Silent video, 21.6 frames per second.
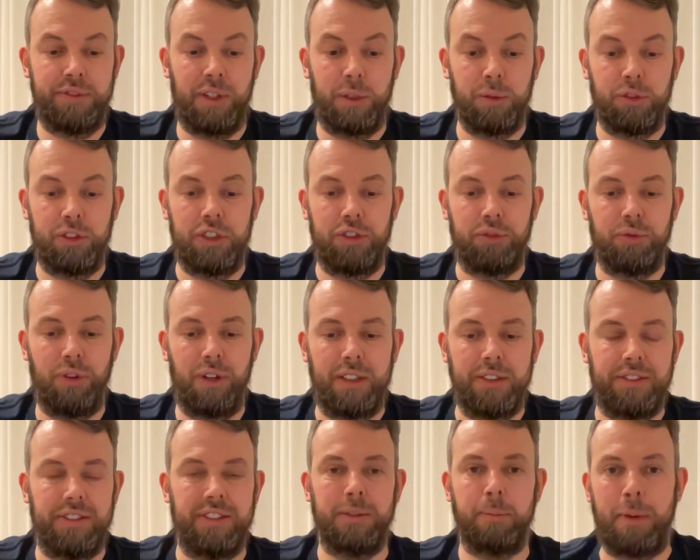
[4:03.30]
voltage
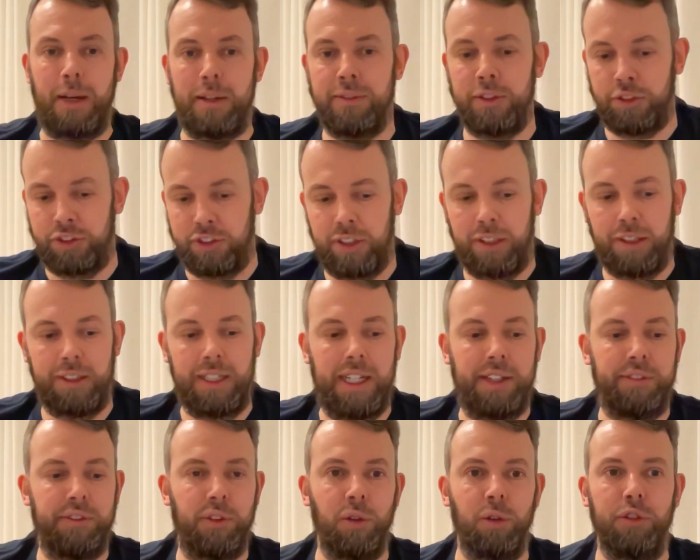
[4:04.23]
rises above a certain
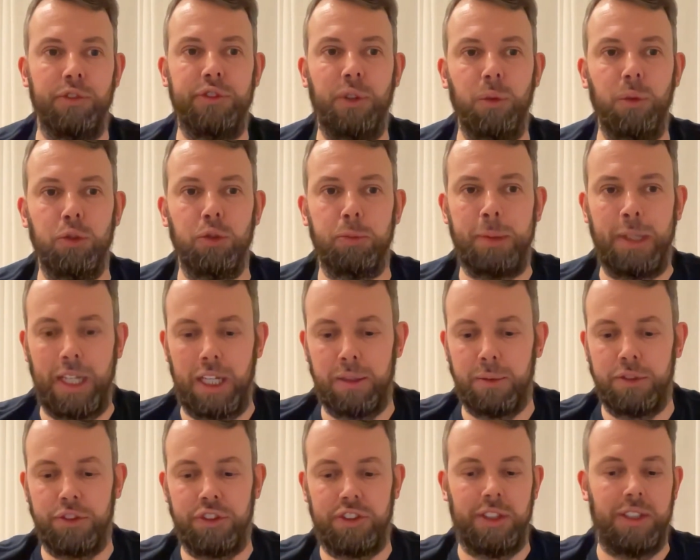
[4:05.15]
level or falls
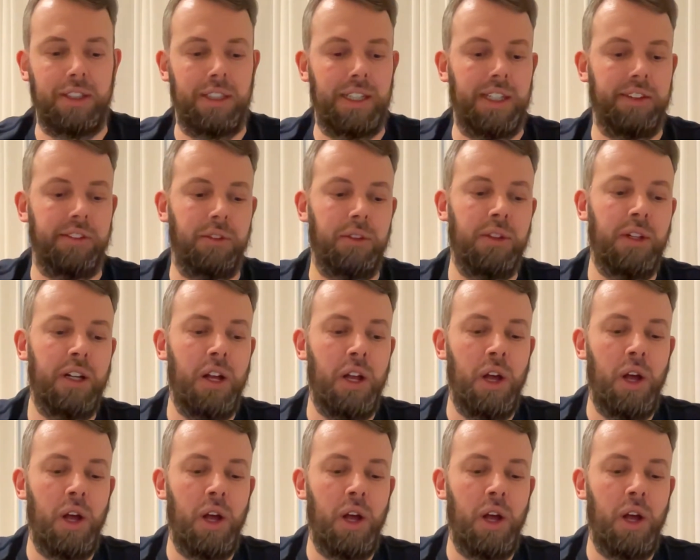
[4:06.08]
below a certain level,